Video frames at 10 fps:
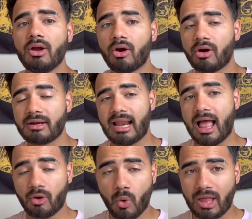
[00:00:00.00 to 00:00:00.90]
her
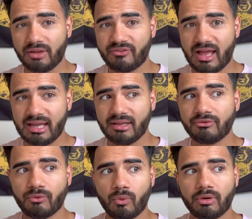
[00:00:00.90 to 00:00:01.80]
not qualifying
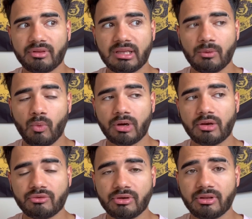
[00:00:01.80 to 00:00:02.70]
for the
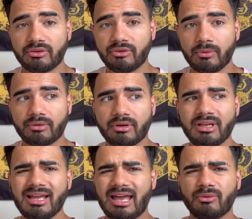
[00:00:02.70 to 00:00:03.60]
100 and the 200.
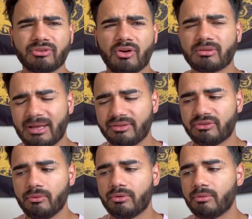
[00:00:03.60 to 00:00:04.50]
I don't talk about the
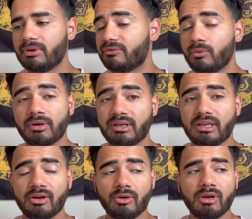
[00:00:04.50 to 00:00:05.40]
200, but if you wanted to
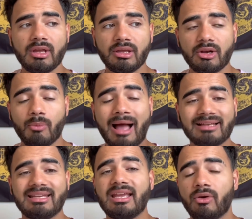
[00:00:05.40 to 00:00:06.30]
hear, my
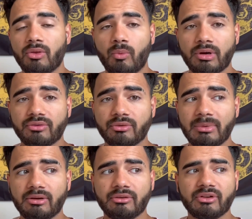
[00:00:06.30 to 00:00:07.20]
take on the 100
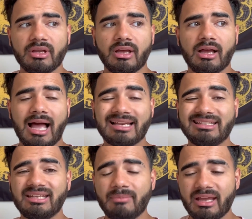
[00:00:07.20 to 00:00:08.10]
meters, I
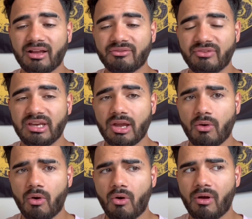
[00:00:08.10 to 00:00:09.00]
did make a
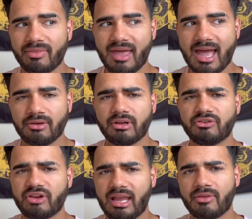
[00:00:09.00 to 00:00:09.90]
video on that. You can
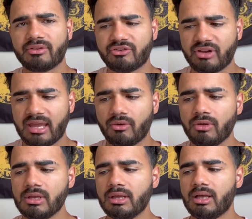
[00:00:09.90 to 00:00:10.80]
check out the
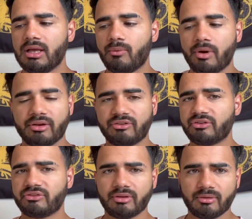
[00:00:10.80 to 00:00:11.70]
channel where it's
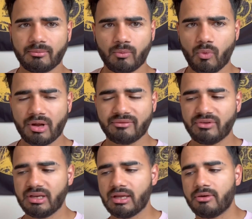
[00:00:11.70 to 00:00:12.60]
just one
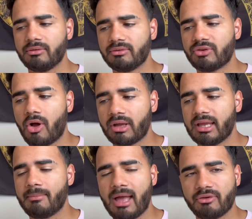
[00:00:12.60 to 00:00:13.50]
video
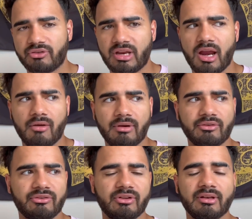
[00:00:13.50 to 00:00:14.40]
talking about Sha'Carri
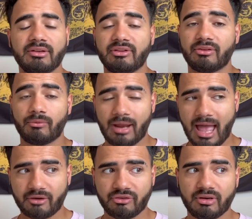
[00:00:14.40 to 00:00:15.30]
Richardson. It says
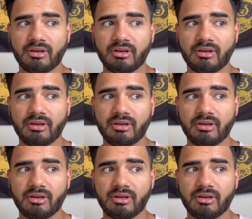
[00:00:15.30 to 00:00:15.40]
reaction,